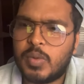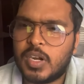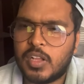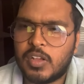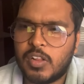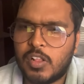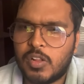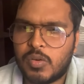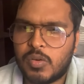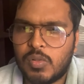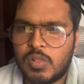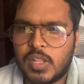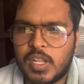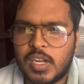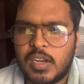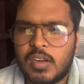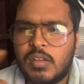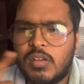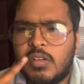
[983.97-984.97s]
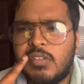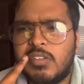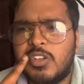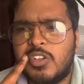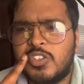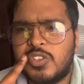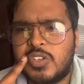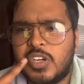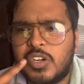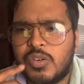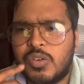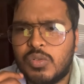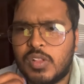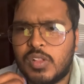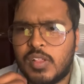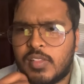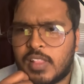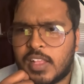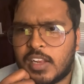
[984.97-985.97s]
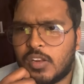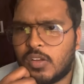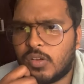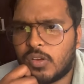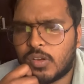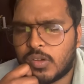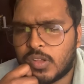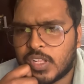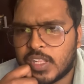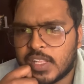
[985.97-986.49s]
particular rule that no, you shouldn't do this thing. No,